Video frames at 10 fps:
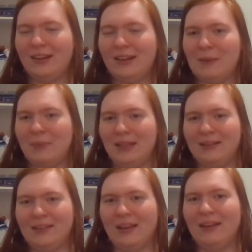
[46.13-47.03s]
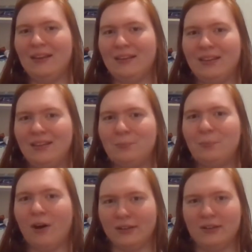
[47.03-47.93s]
That means this
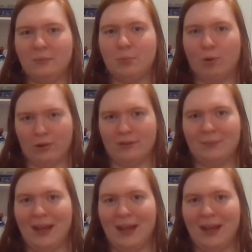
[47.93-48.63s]
part is important.